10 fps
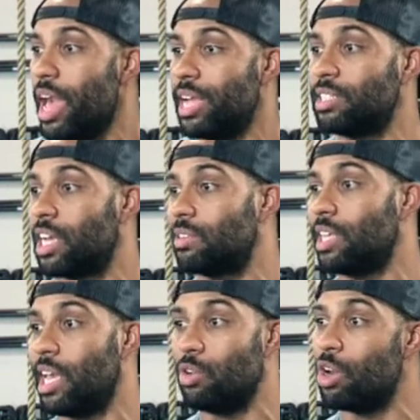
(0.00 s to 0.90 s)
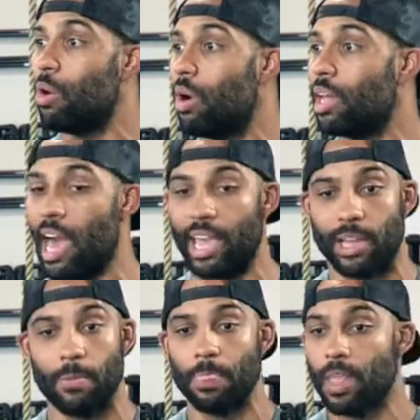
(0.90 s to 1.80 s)
instead of saying, you know what, like,
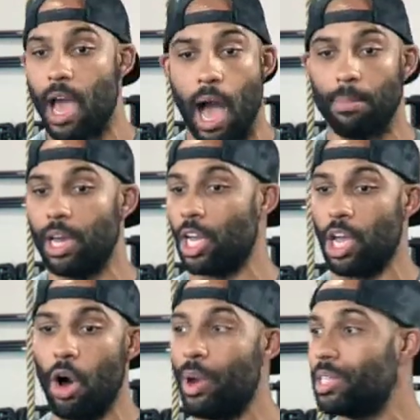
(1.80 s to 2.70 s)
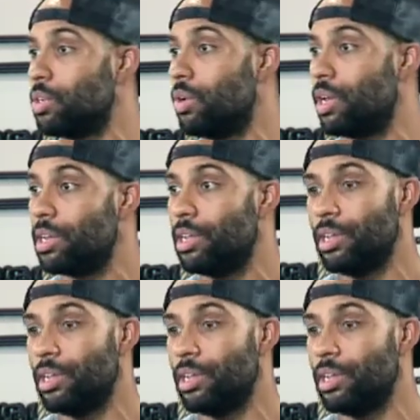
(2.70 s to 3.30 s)
I'm going to go into it.